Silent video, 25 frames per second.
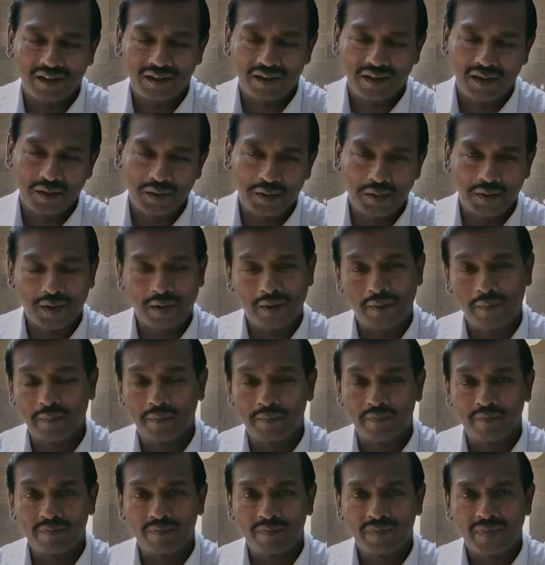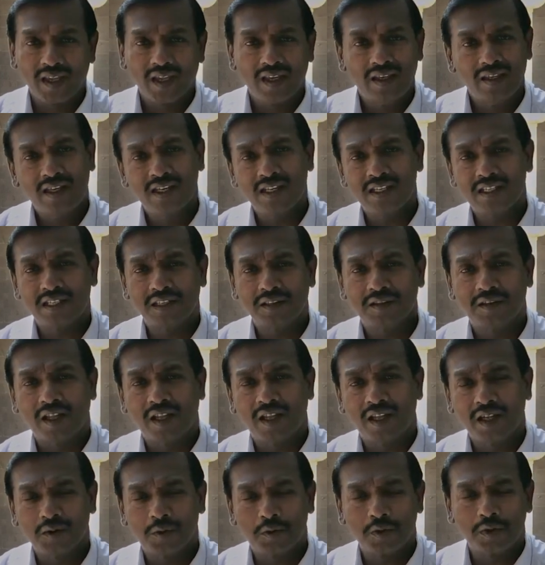Be meek, when
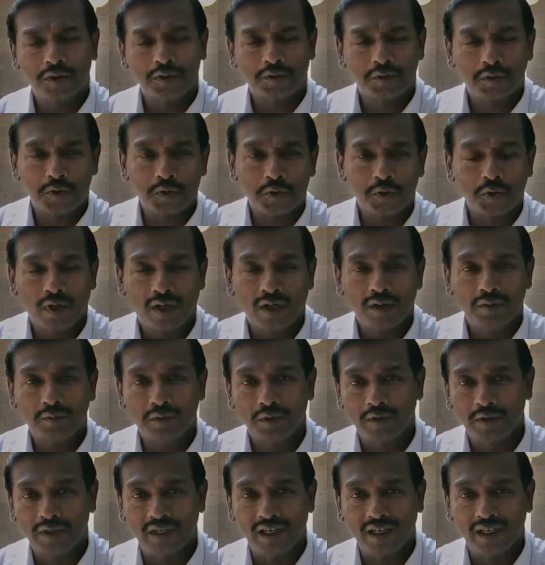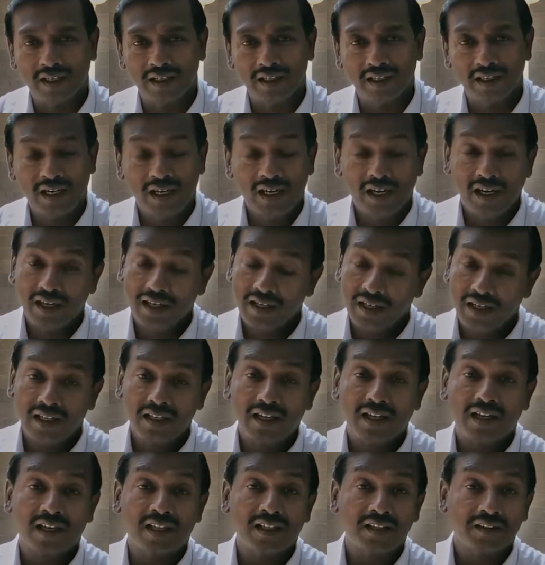Jesus spoke about himself,
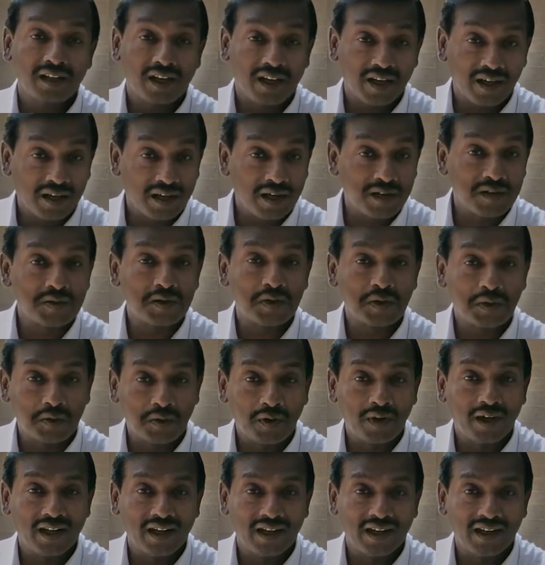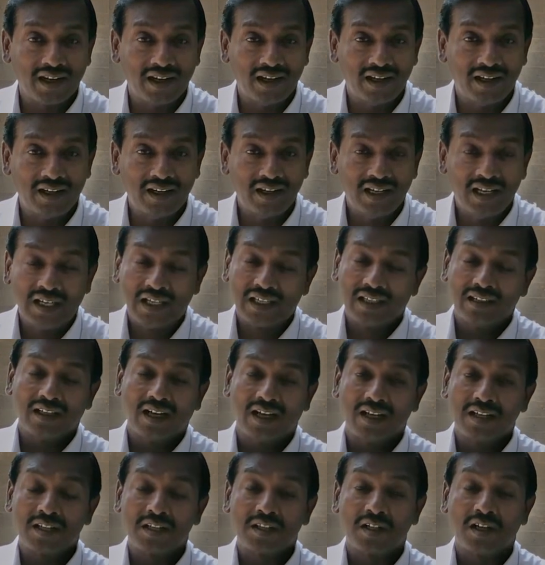he said, Learn from me,
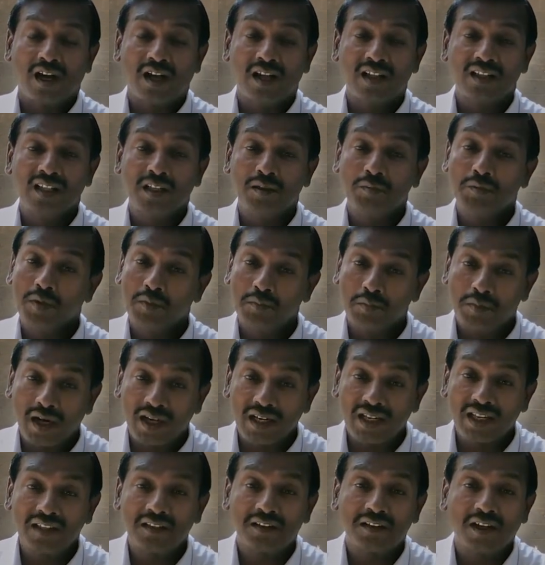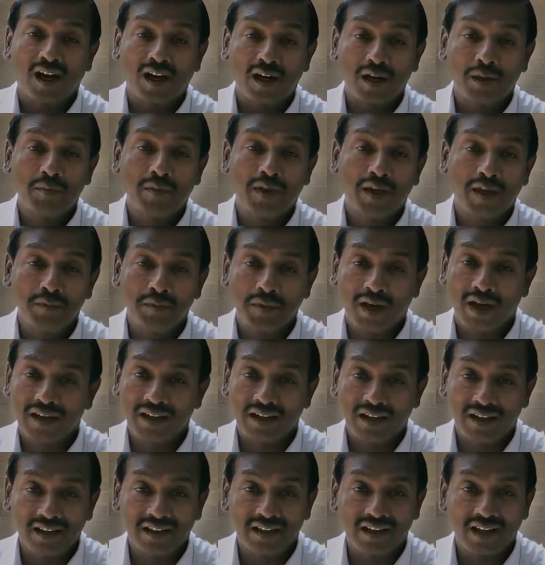for I am
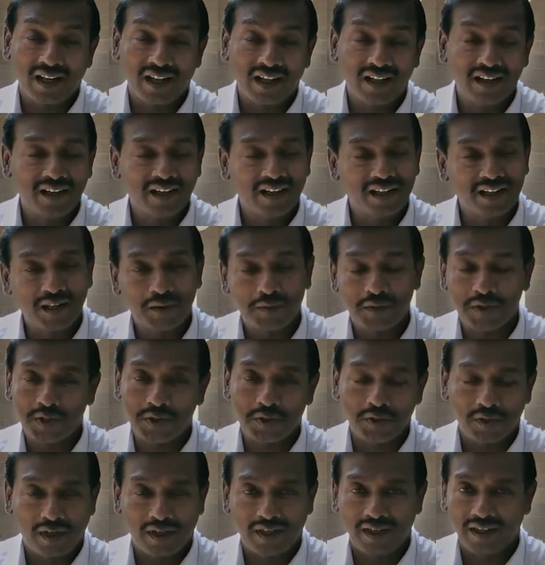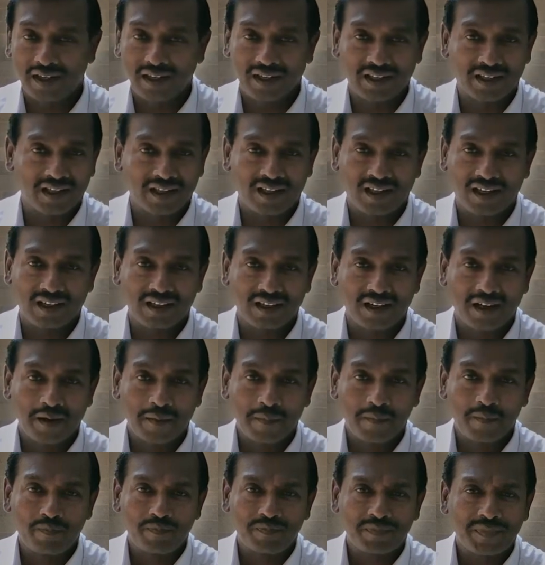gentle and meek in
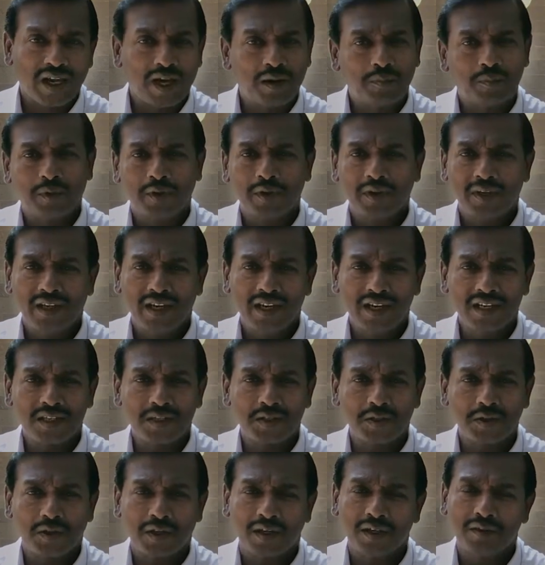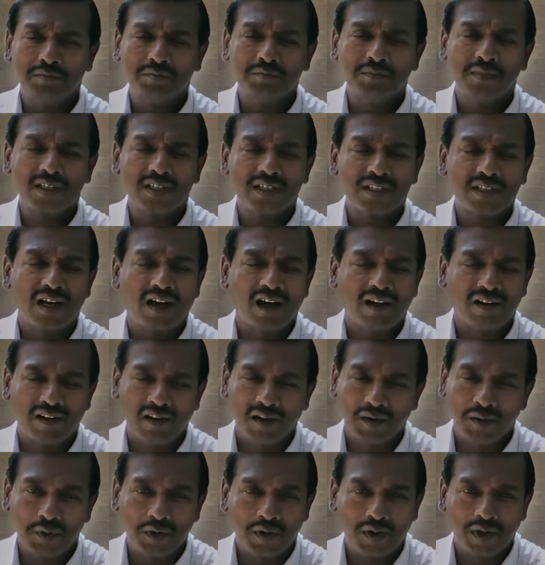heart. Jesus is a very
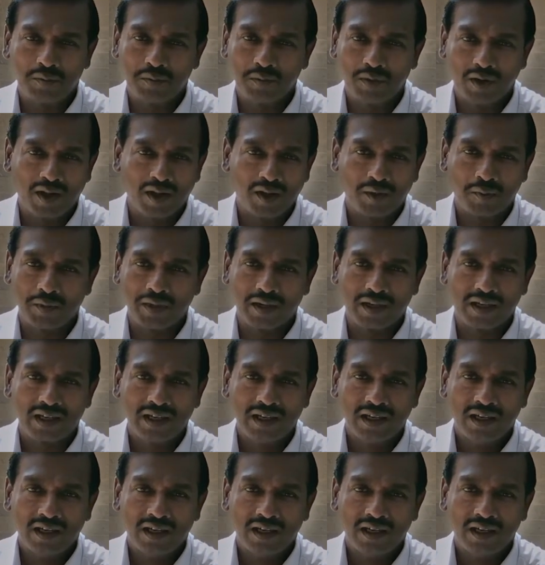gentle person.